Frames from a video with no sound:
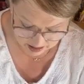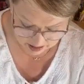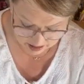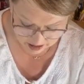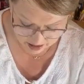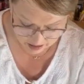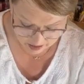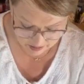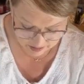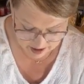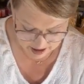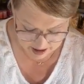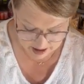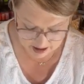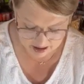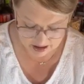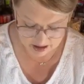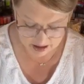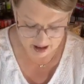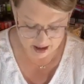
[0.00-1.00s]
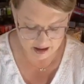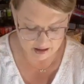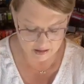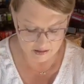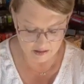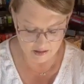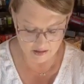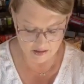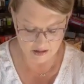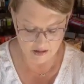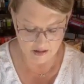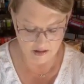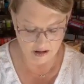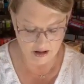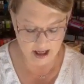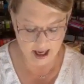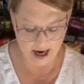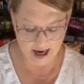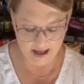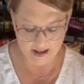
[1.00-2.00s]
a little bit
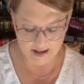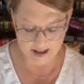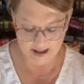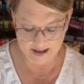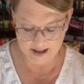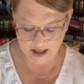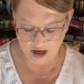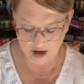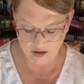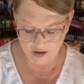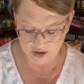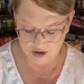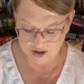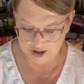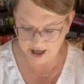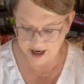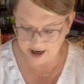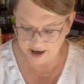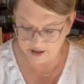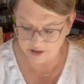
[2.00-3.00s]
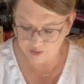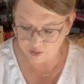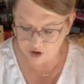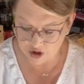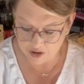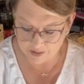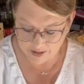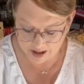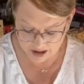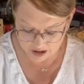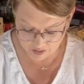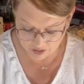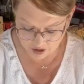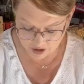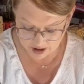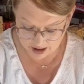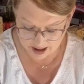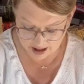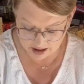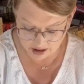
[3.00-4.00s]
like this other side, which means we're
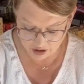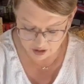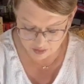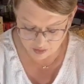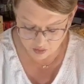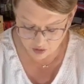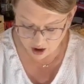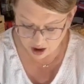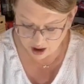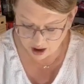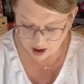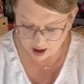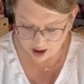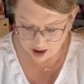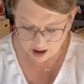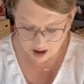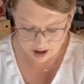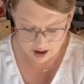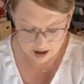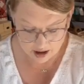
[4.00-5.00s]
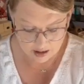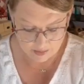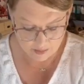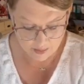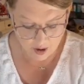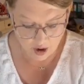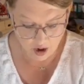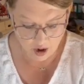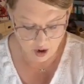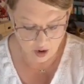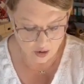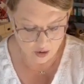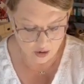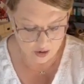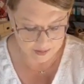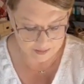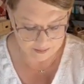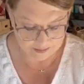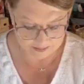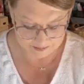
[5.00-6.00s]
going to need a little more
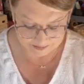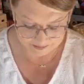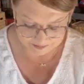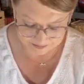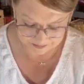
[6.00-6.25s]
pearl.